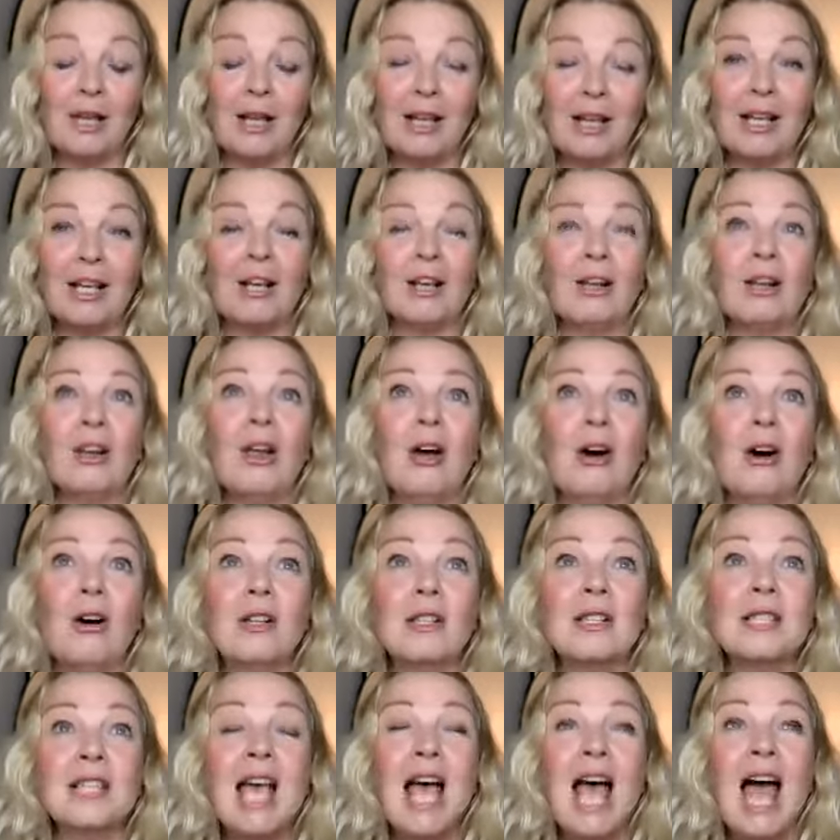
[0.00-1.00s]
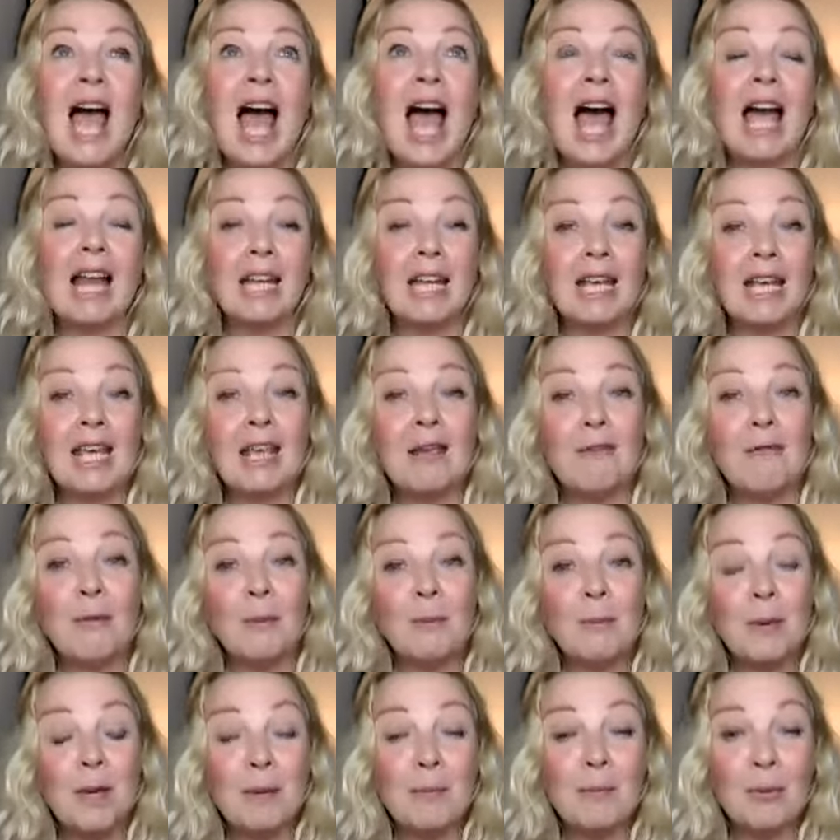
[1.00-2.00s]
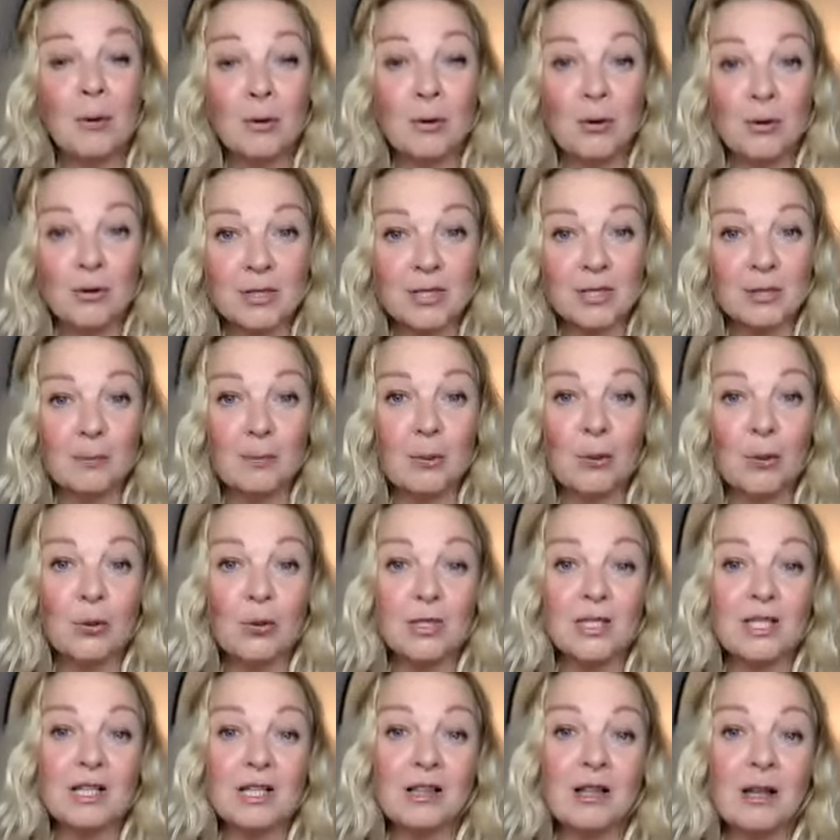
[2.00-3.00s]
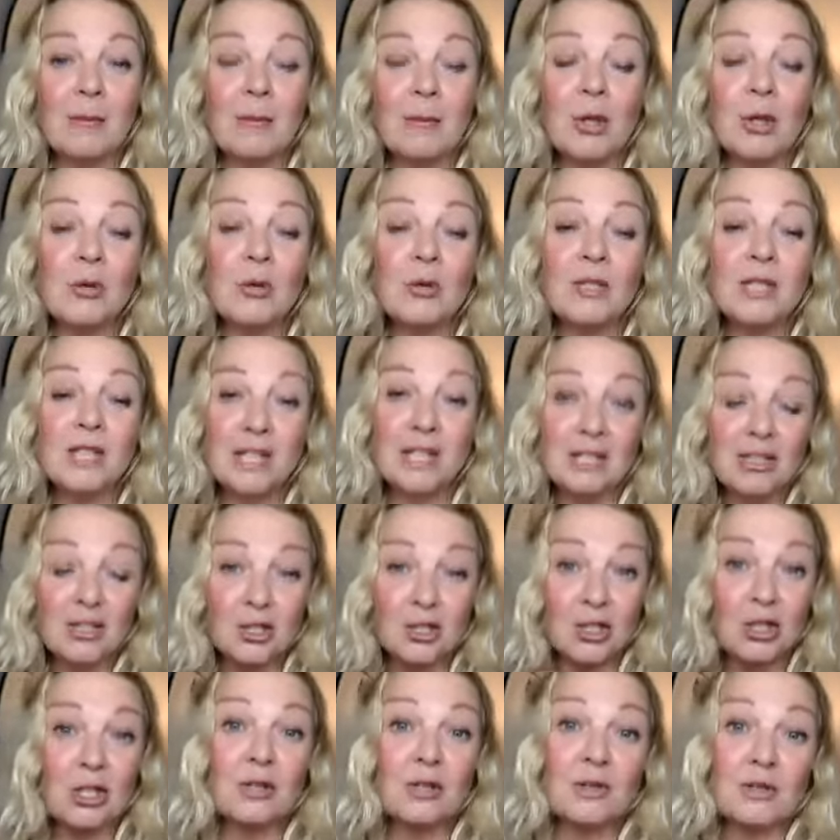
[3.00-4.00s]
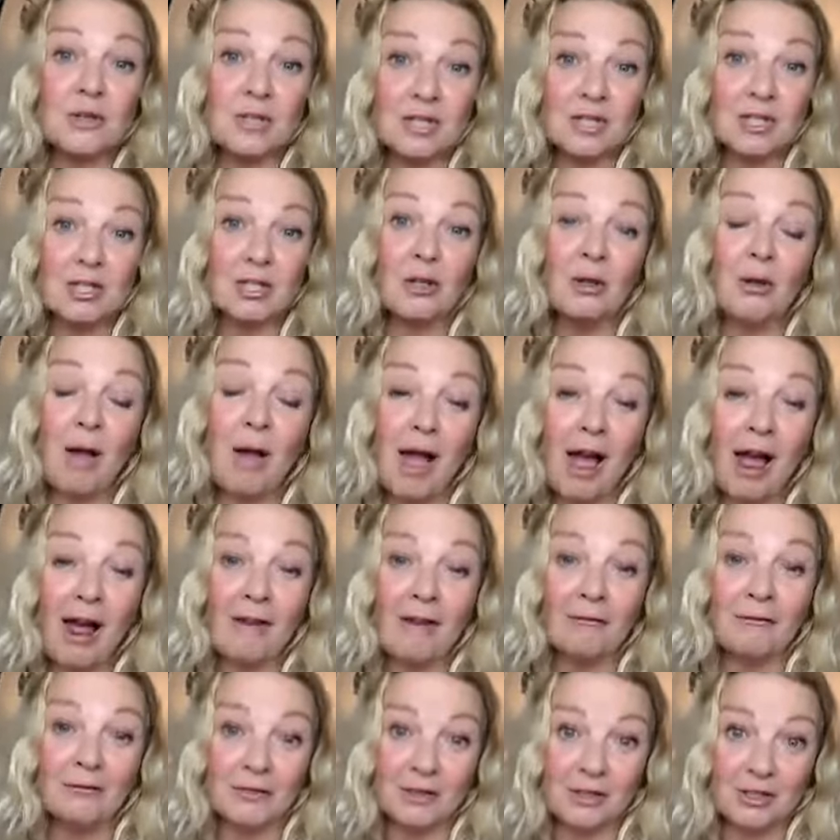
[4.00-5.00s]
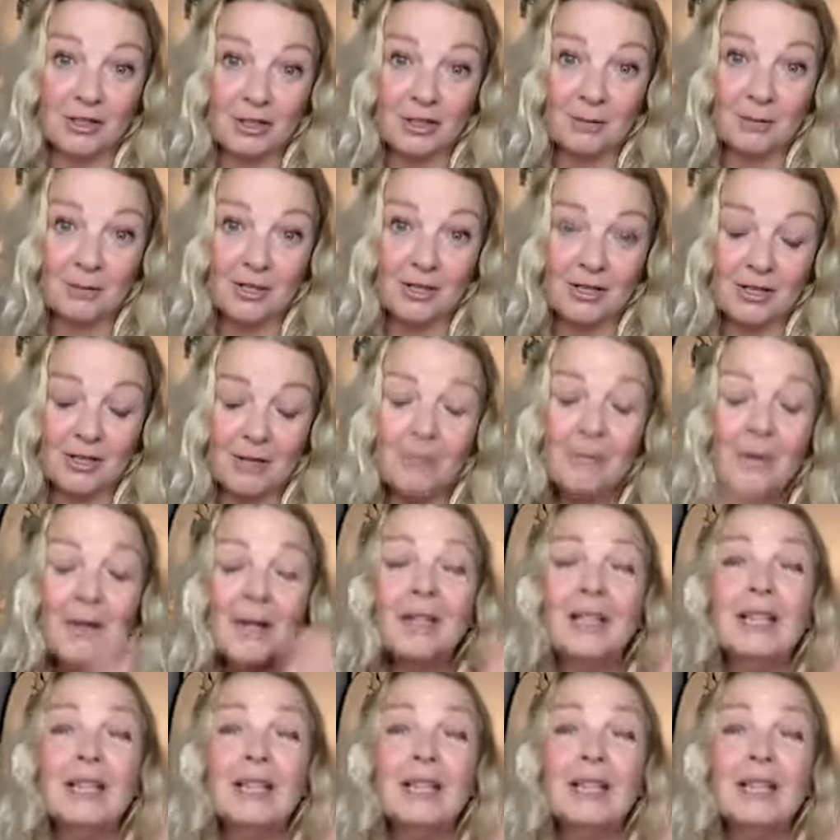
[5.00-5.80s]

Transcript: like a lot. And even people who are supporting them, who did choose to have the jibby jib,